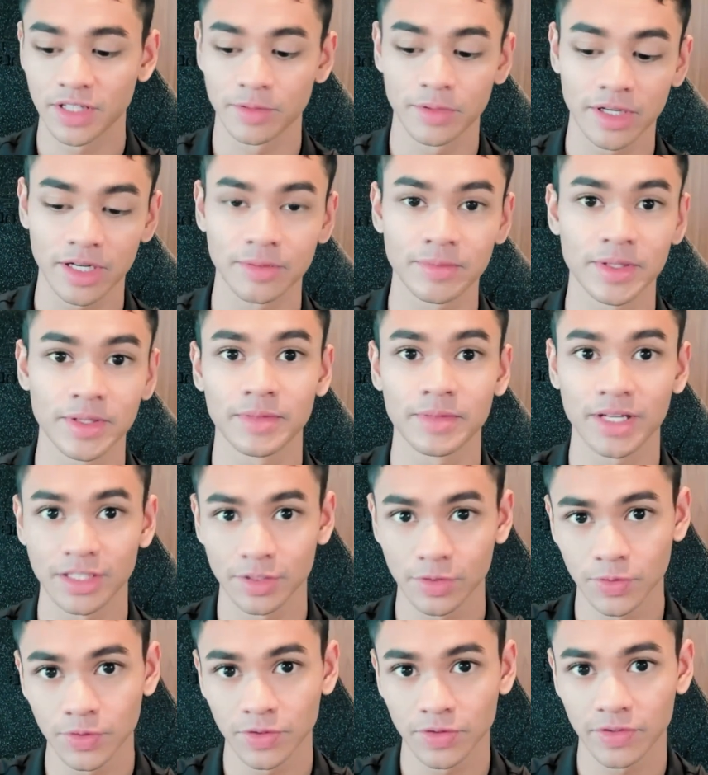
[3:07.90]
will help them get
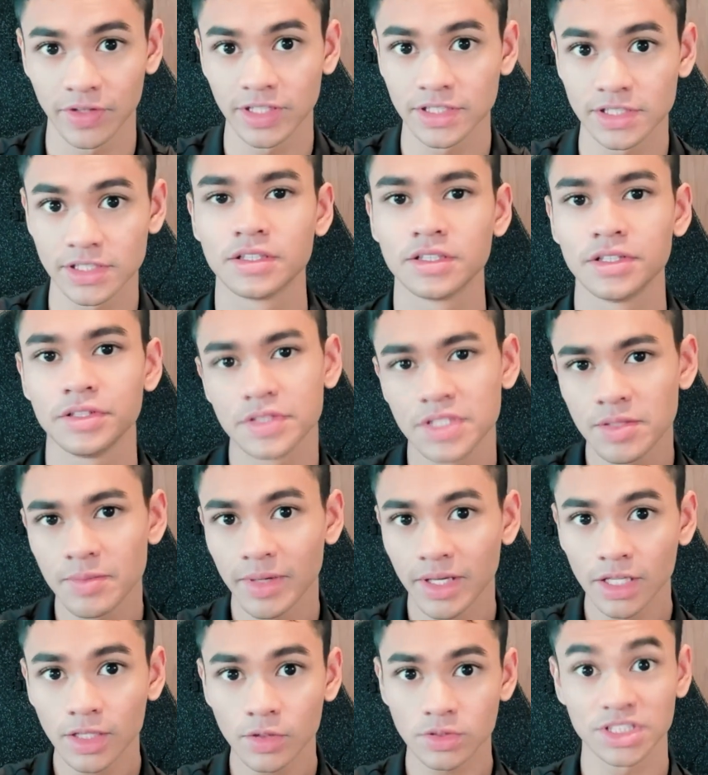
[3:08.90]
the good grades. You see,
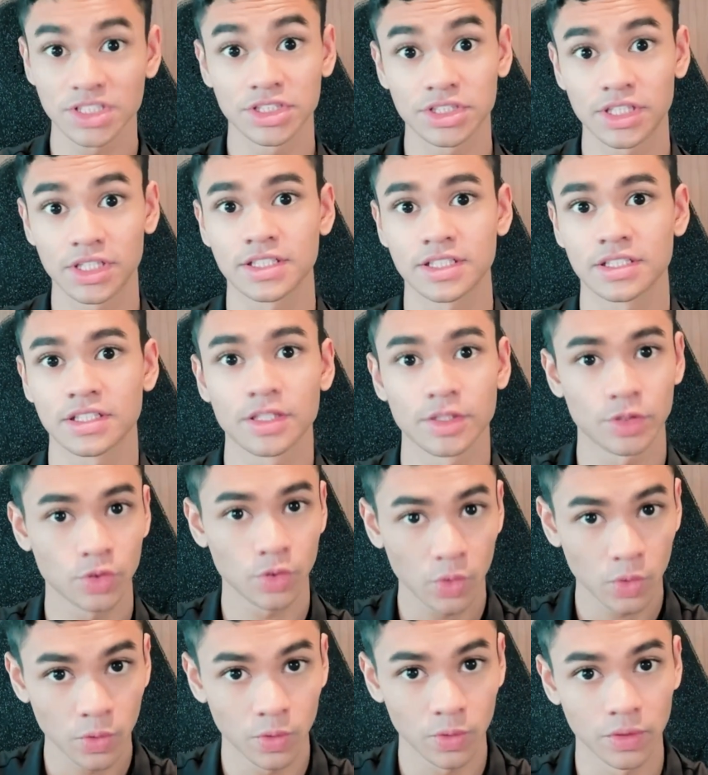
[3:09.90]
making notes is just a
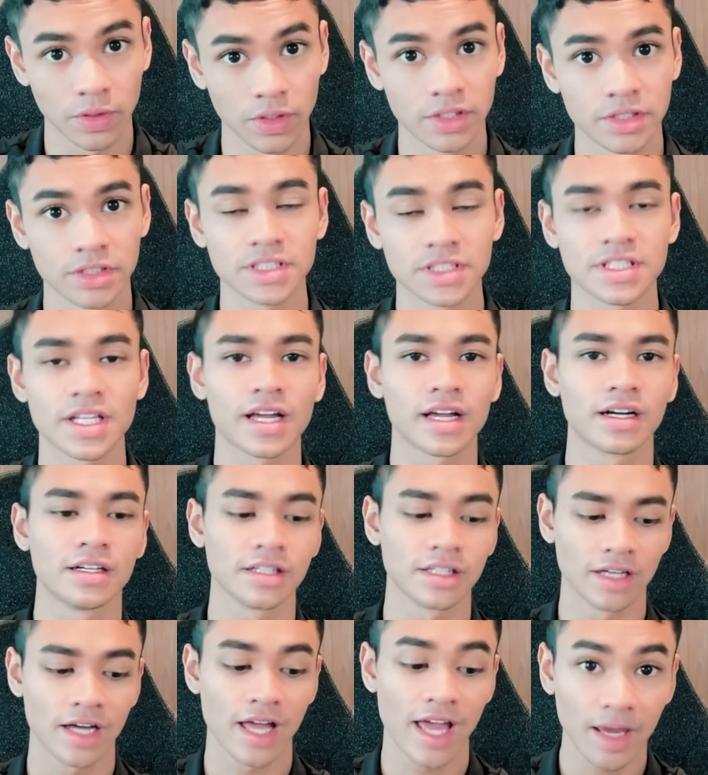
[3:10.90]
tool. Just like
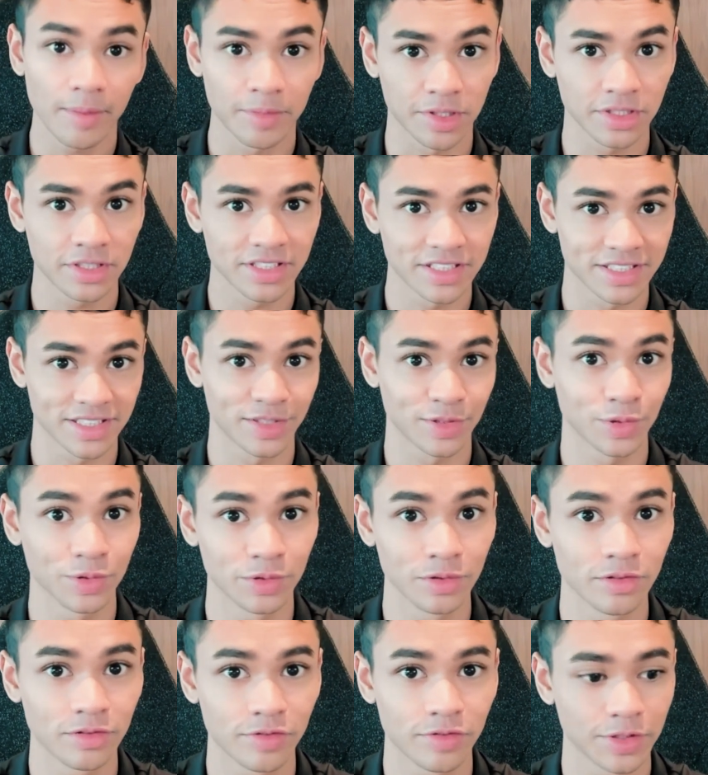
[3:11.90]
a hammer is a
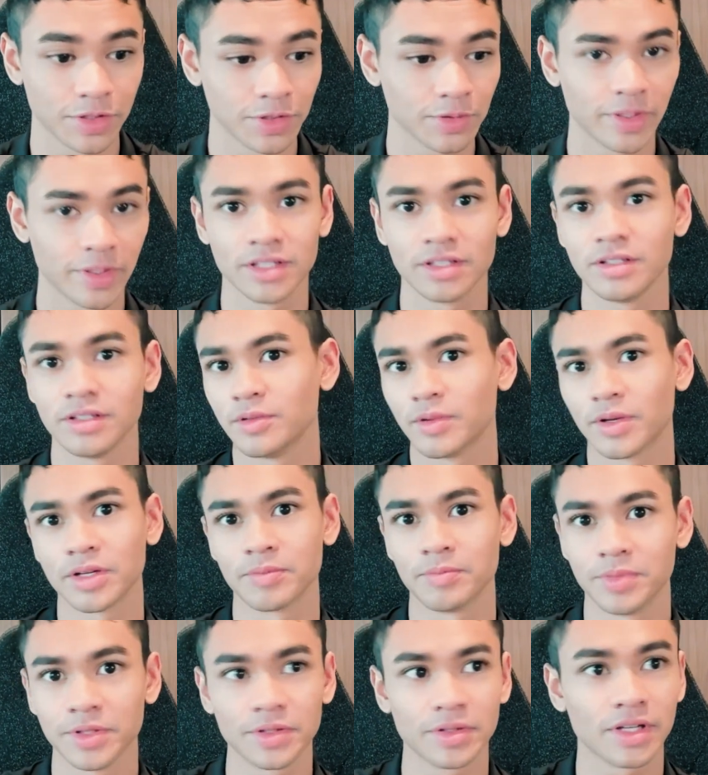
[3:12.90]
tool for you when you want
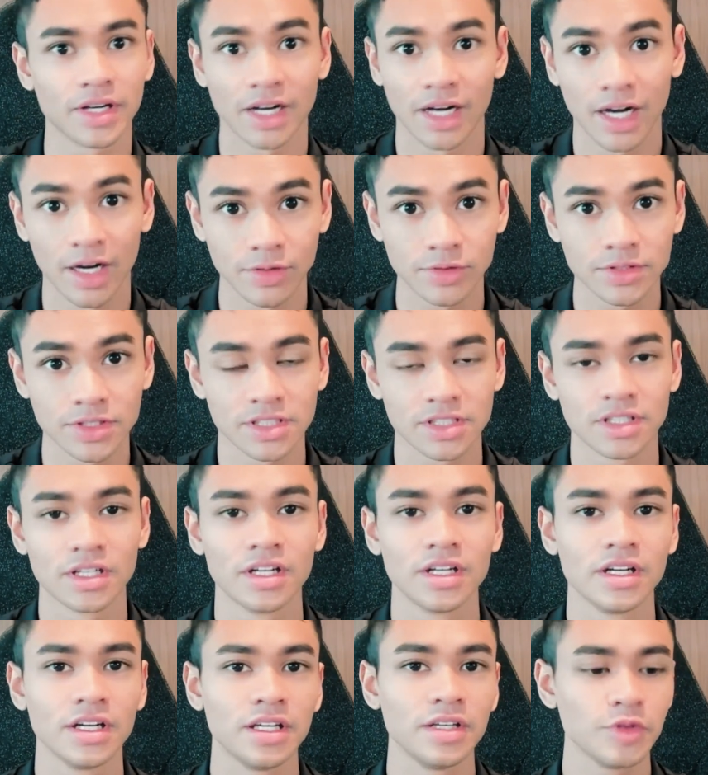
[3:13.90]
to build a house.
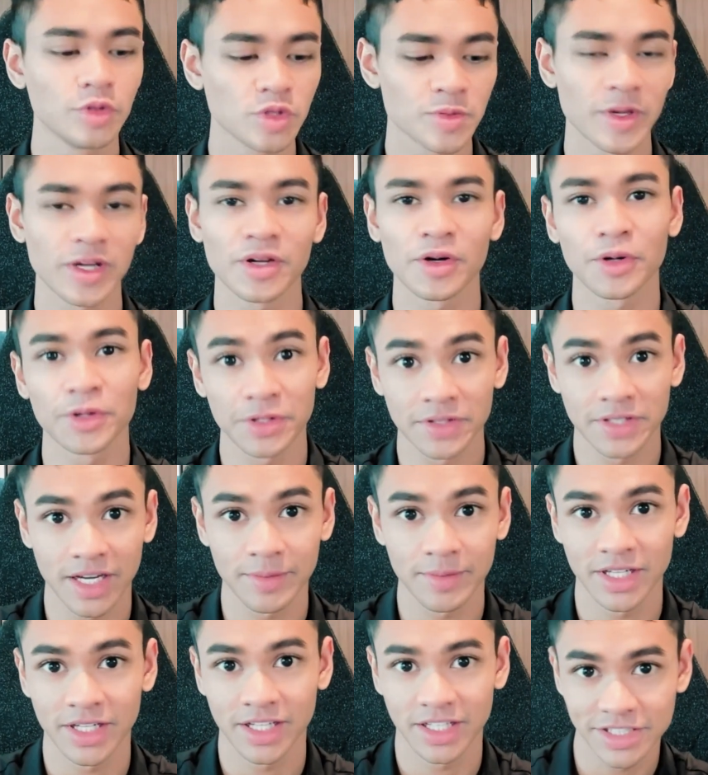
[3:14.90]
If you spend all your
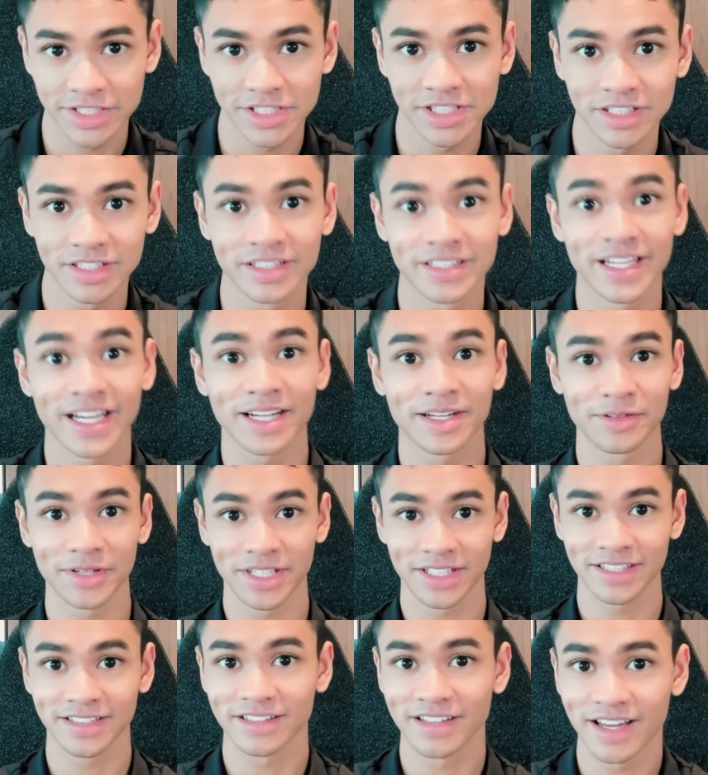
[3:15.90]
time and energy
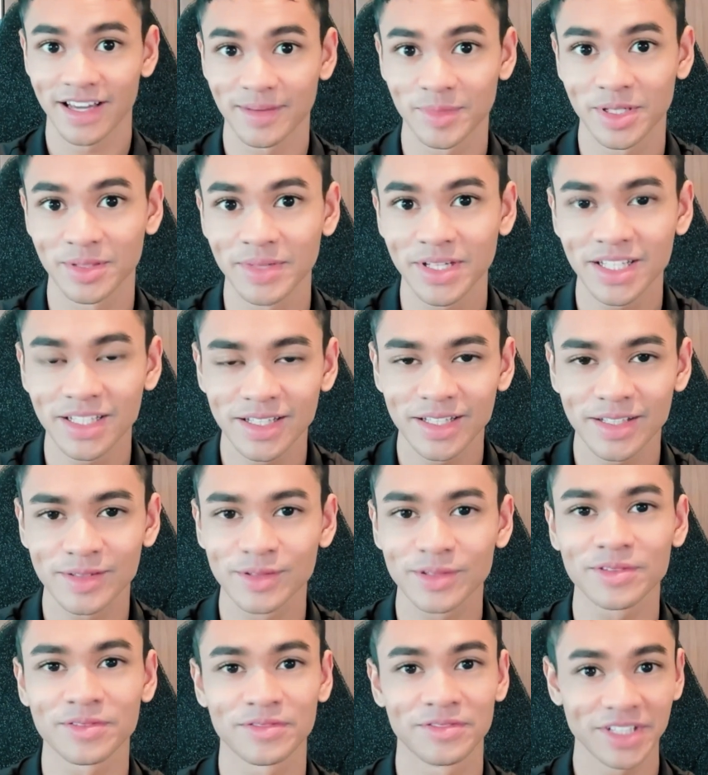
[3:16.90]
decorating the hammer and making it
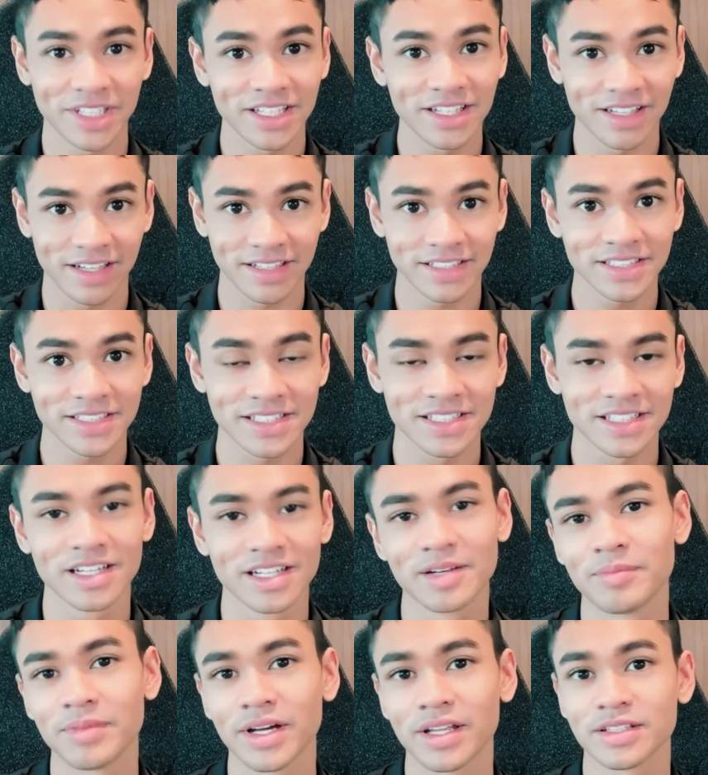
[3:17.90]
look really nice,
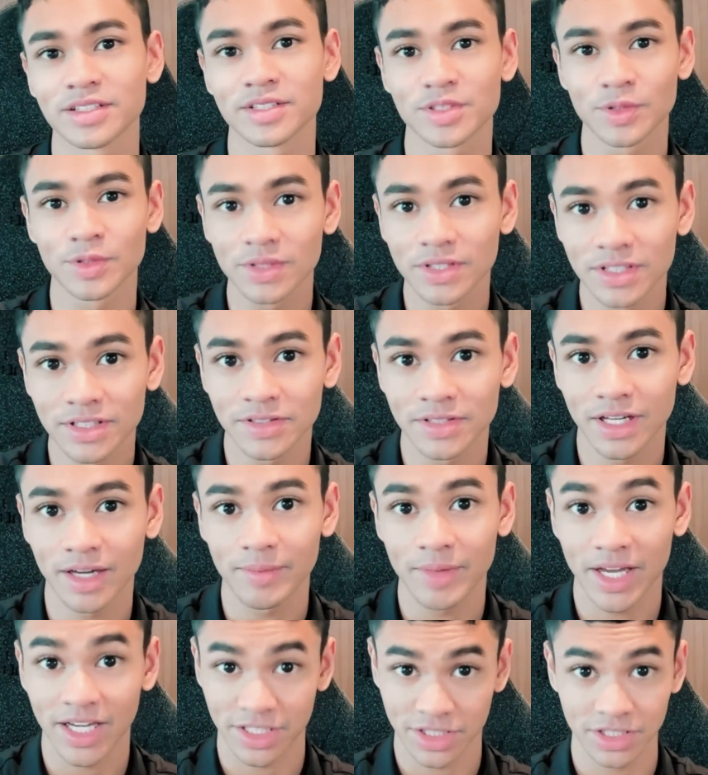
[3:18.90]
but so little
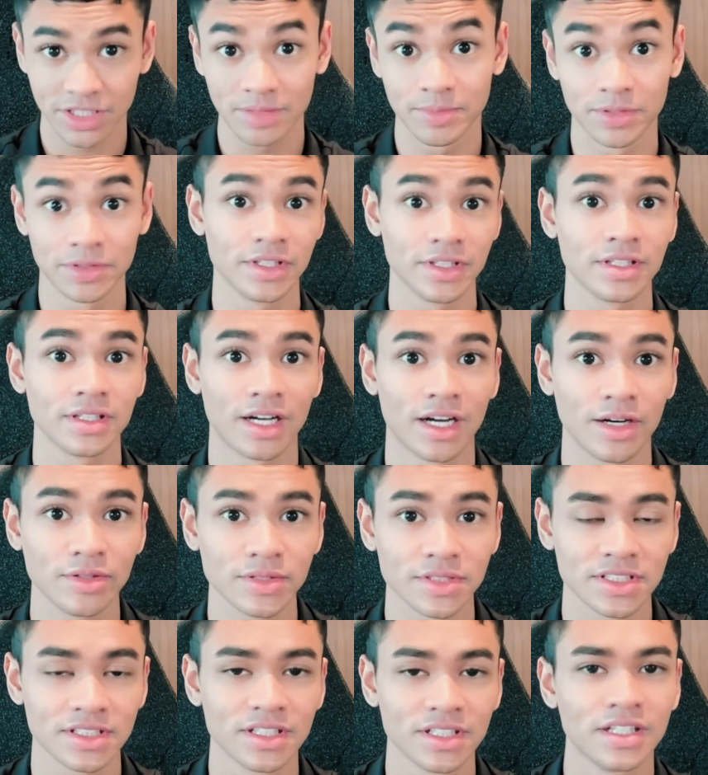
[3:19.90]
time actually building the
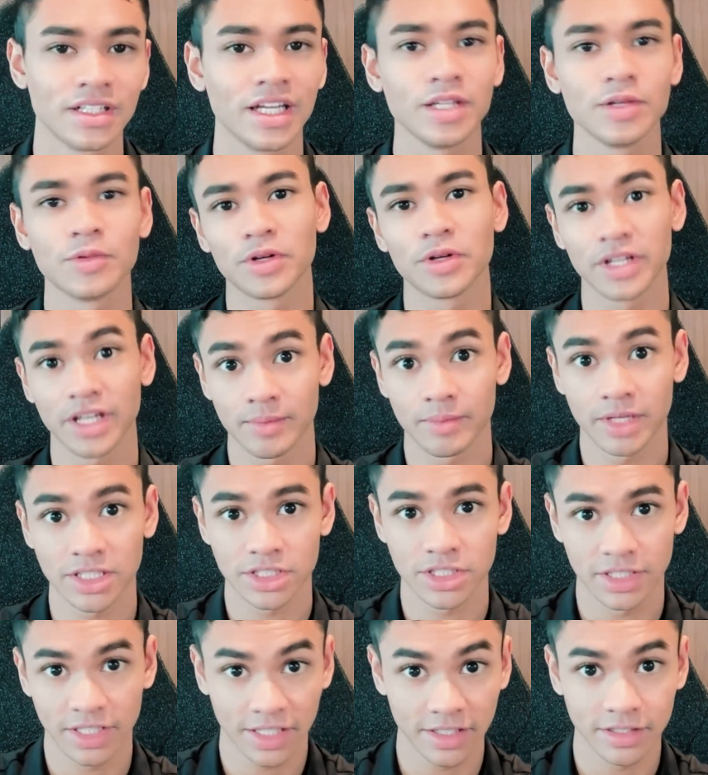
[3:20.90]
house, then you won't get
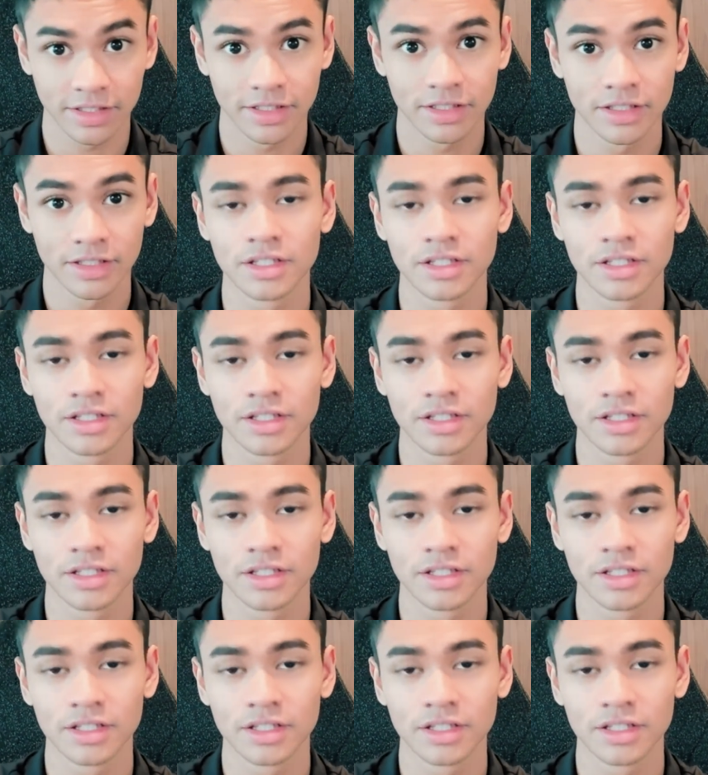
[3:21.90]
much done.